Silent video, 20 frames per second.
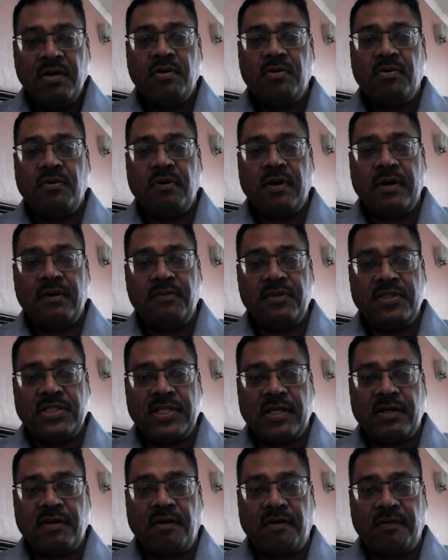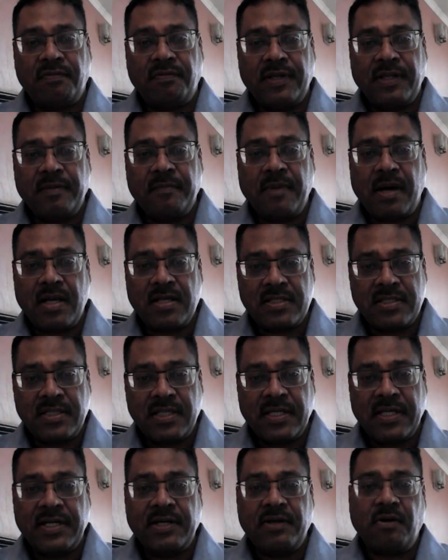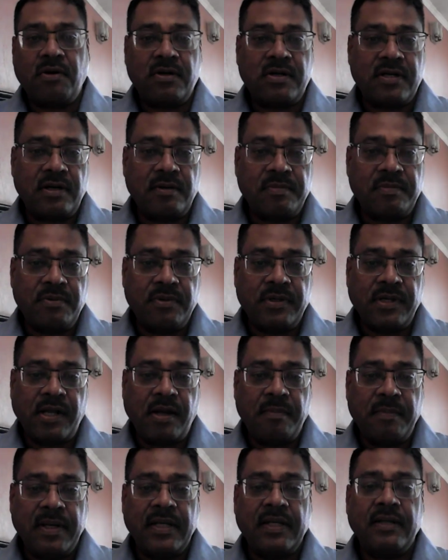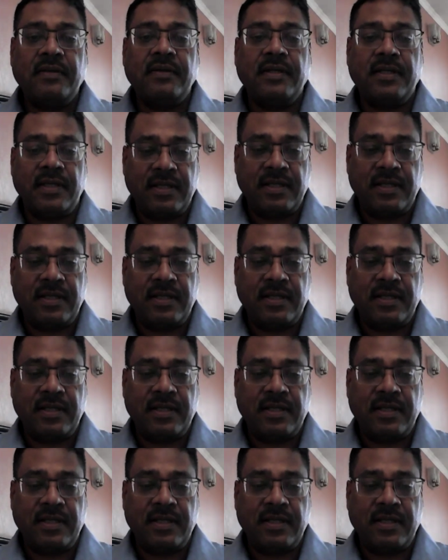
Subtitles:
which are offering master and doctoral program, and